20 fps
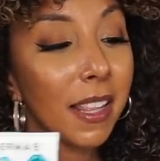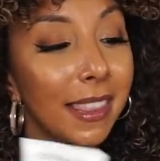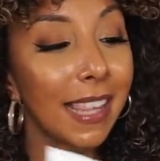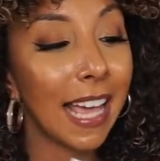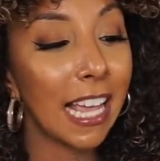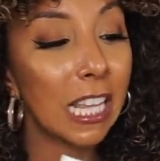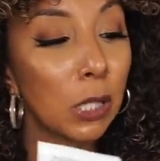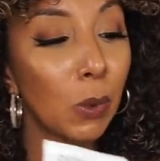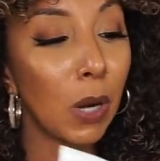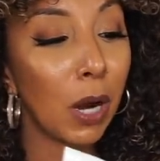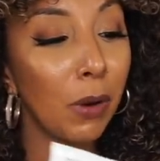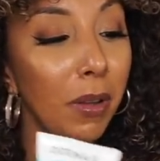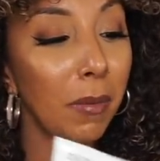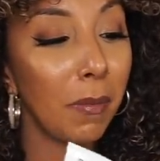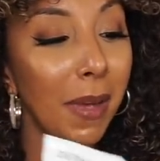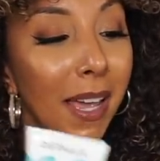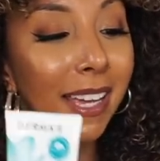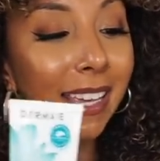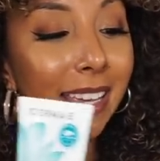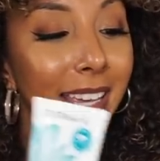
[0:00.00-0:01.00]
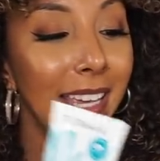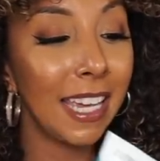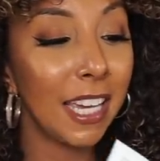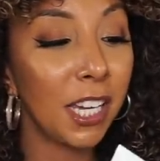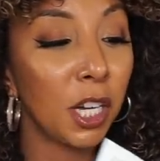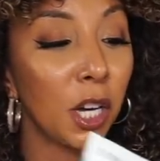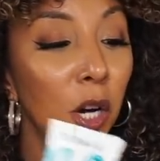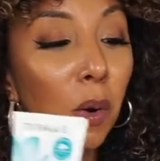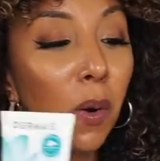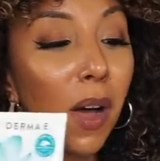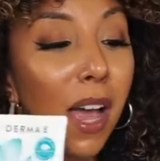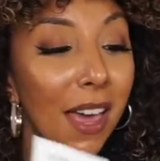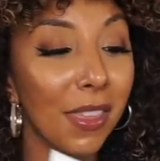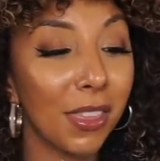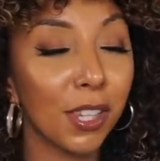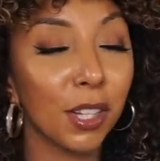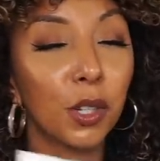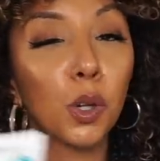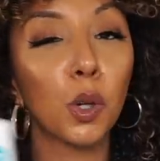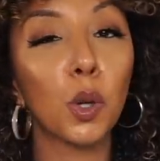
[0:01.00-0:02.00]
That's why we make
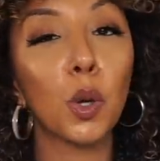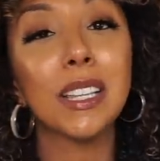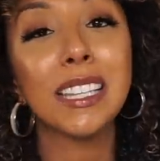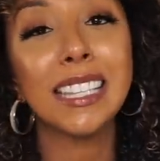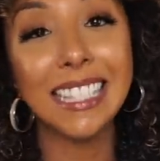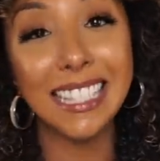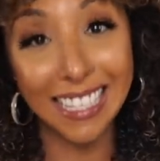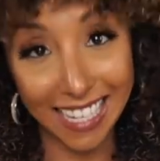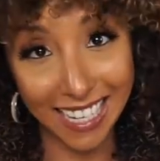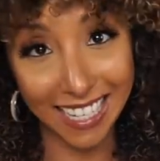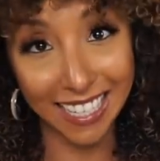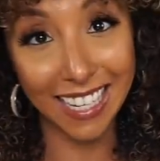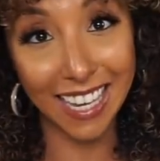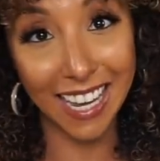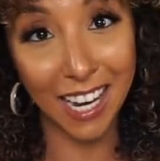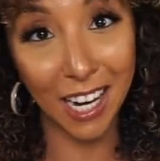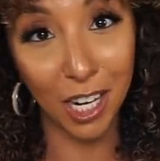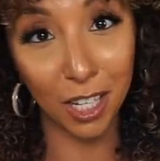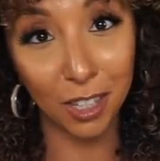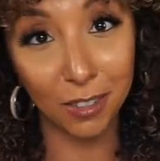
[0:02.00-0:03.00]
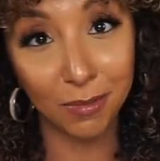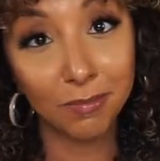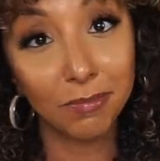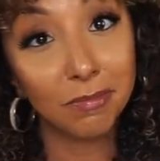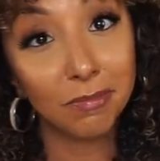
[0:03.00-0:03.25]
eco-ethical skincare